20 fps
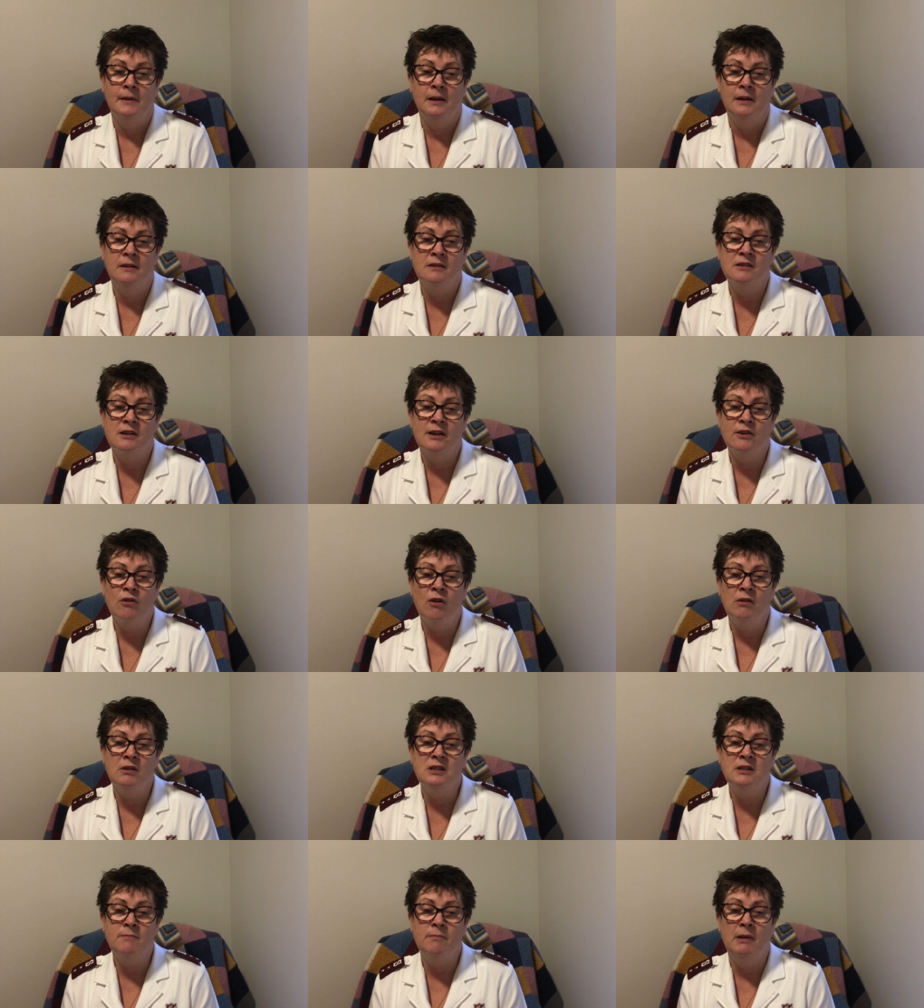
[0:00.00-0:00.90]
And as I
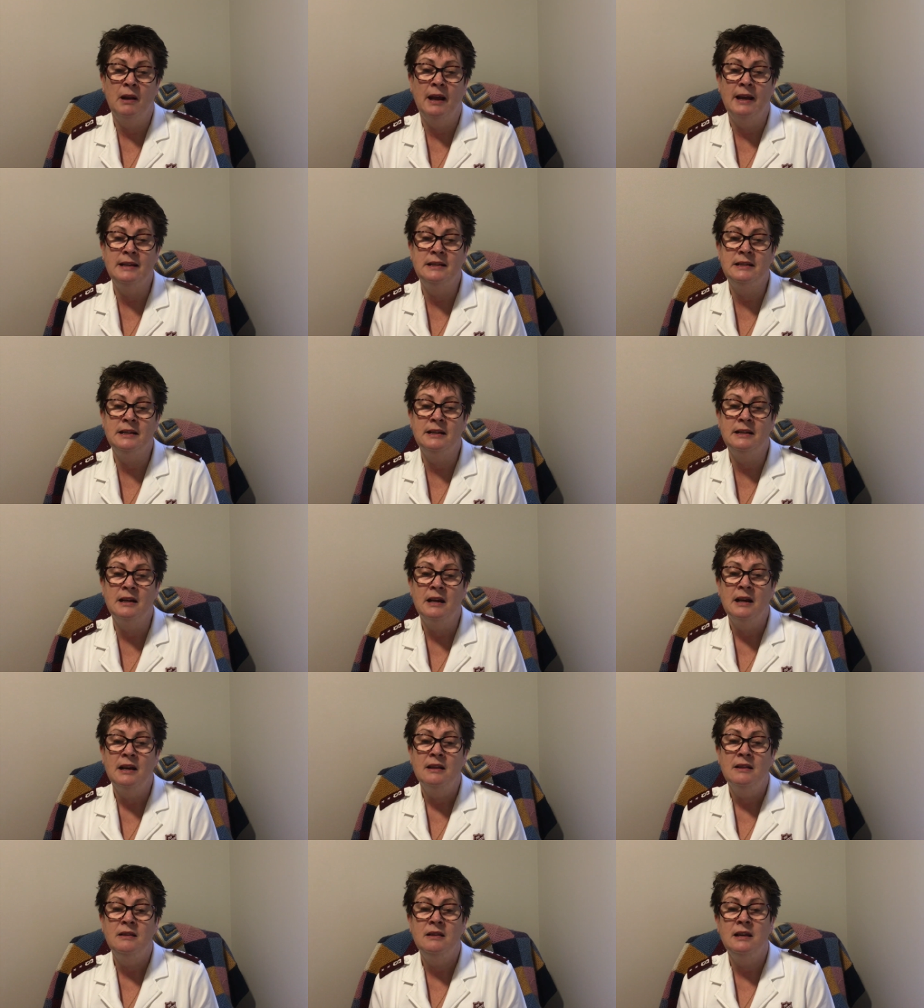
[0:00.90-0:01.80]
contemplated
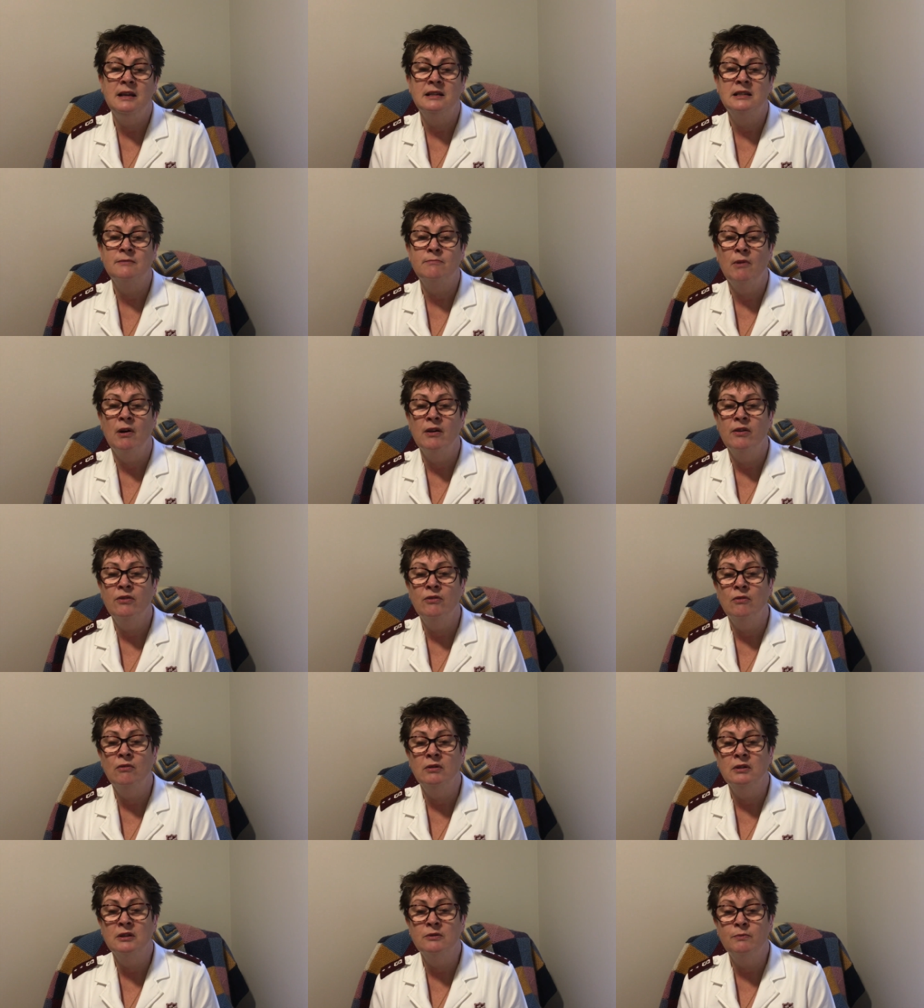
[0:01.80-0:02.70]
this, my
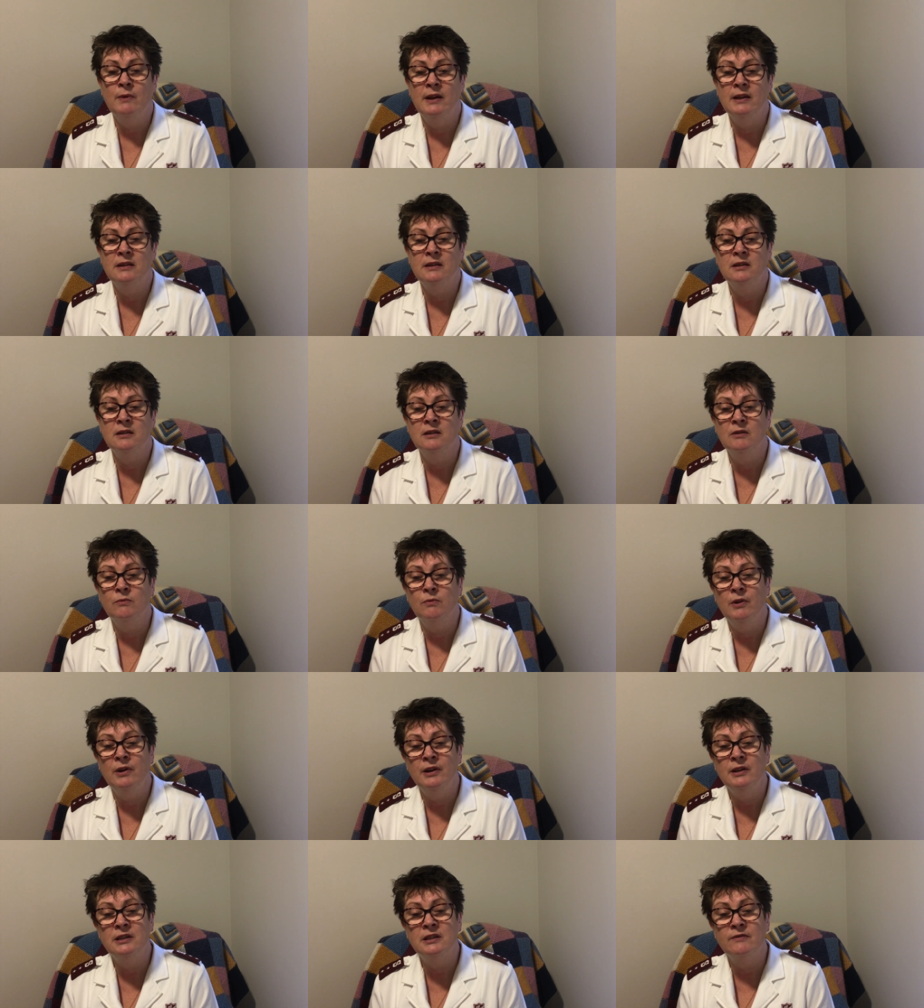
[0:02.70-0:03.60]
thoughts went to the
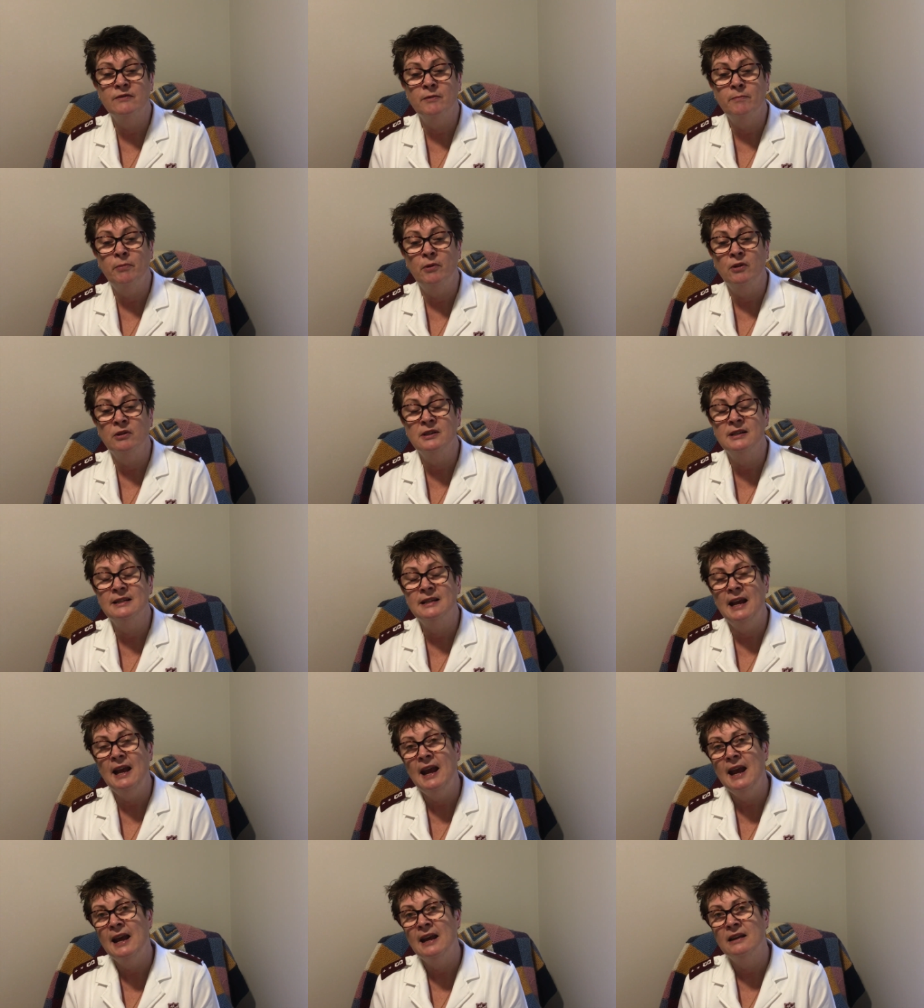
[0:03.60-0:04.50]
words of the potter's
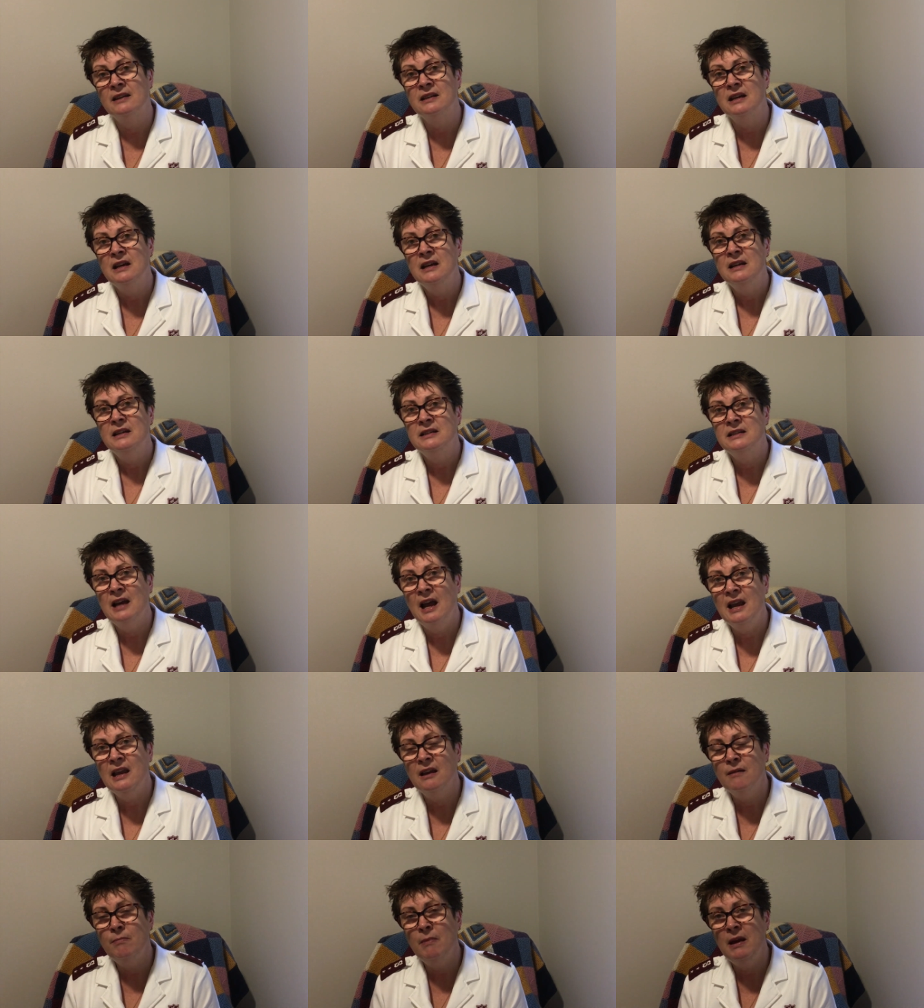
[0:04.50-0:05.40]
hand
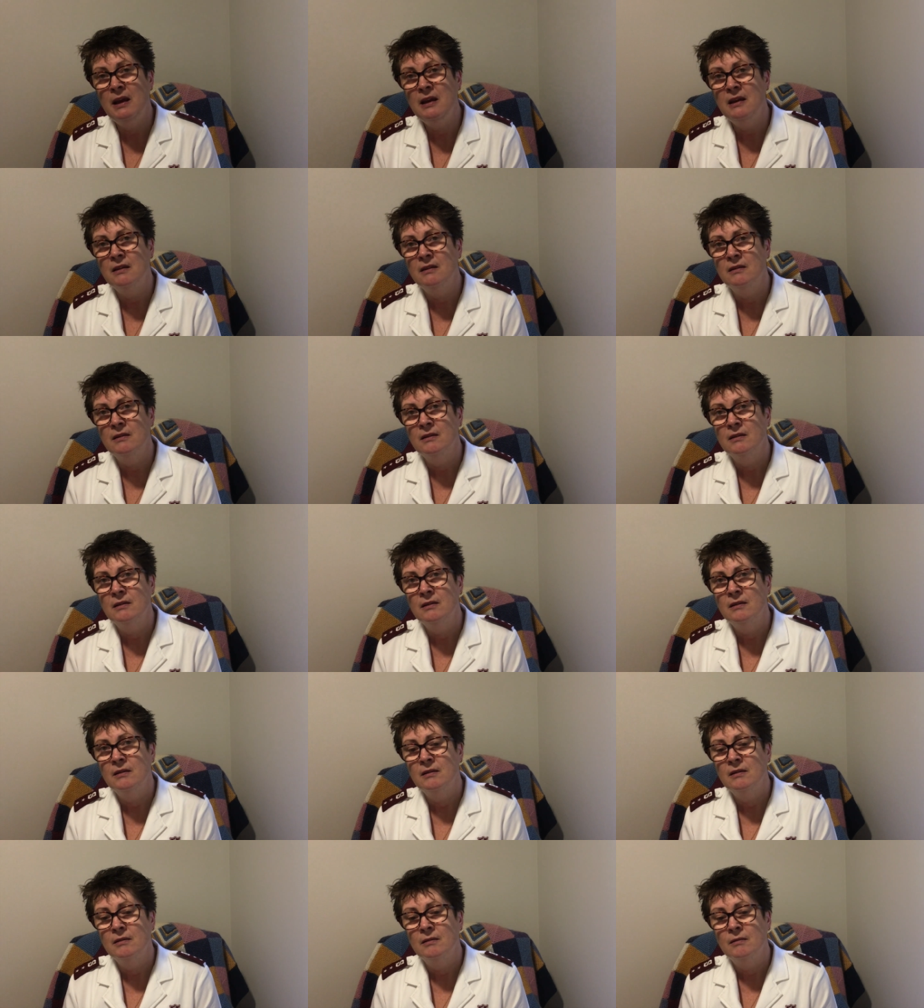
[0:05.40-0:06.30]
Take me,
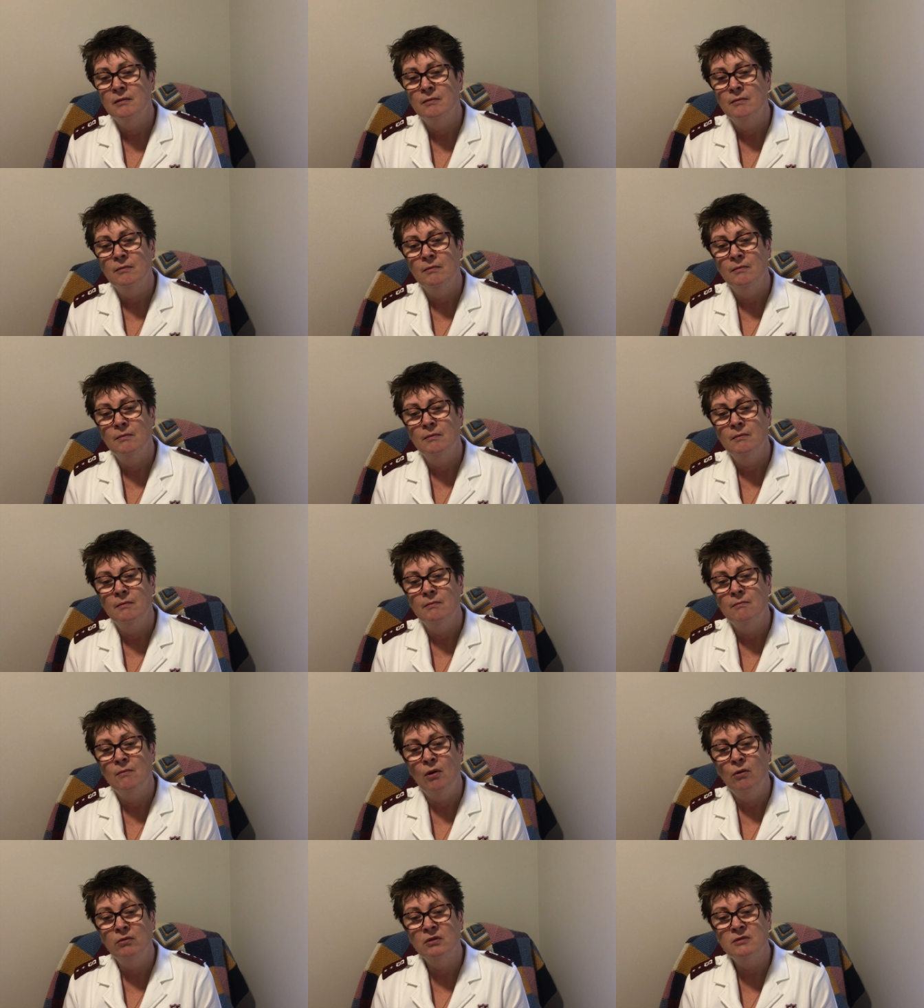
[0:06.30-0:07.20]

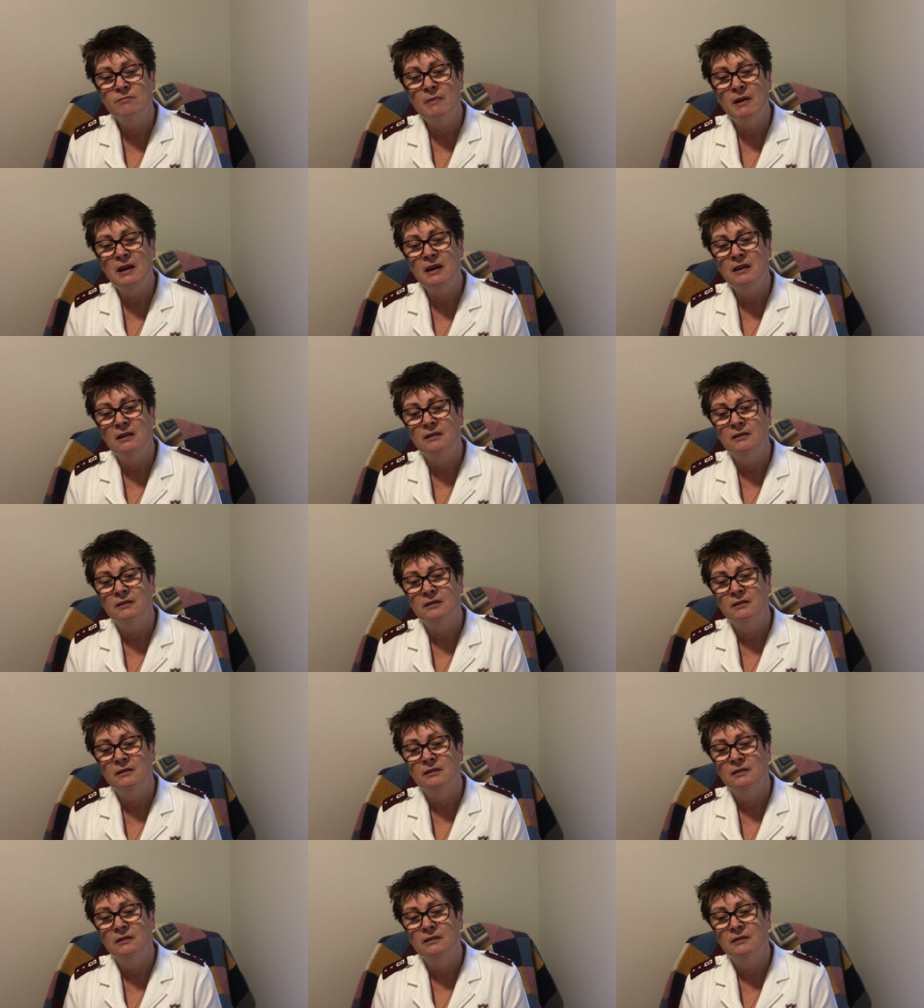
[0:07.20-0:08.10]
mould me,
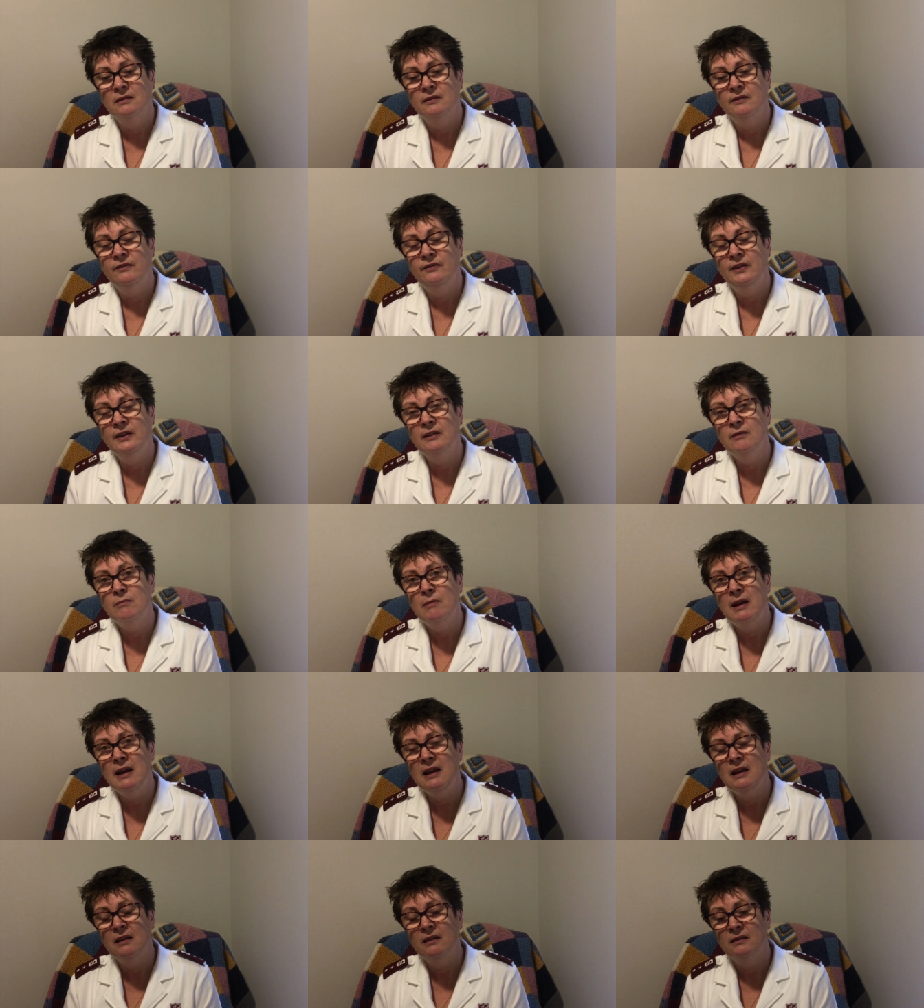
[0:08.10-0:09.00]
fill
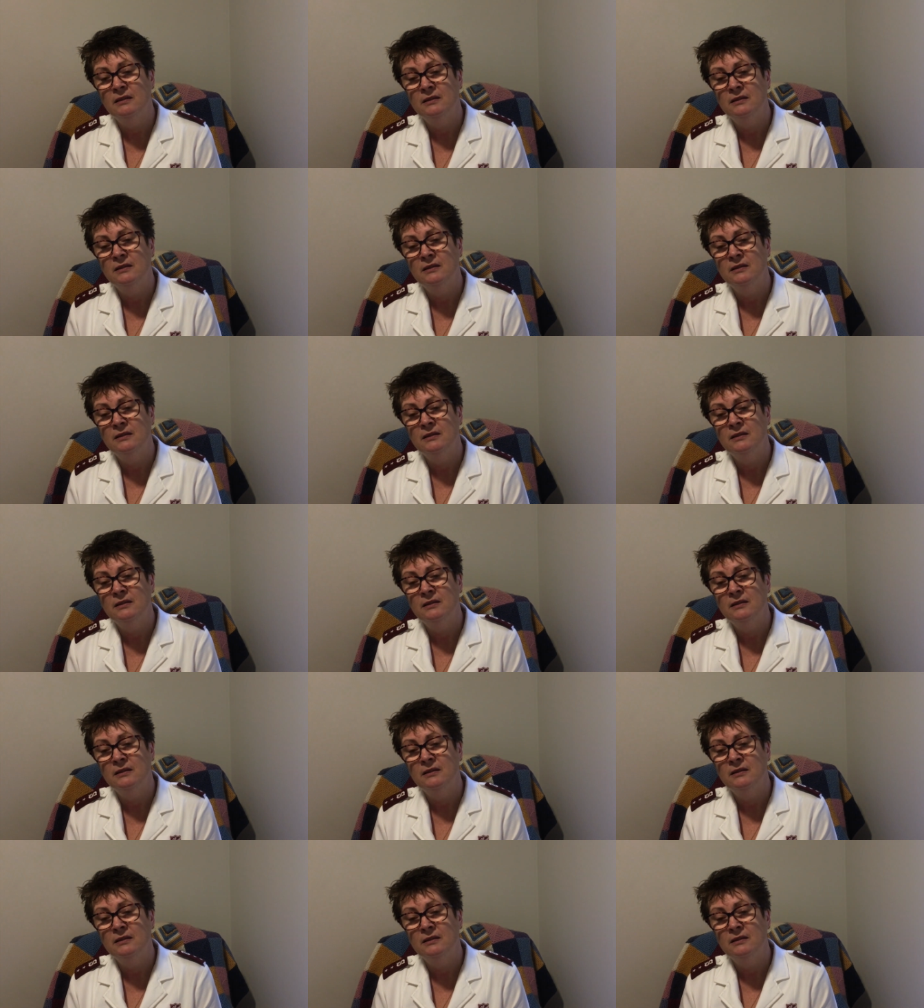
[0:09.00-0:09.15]
me,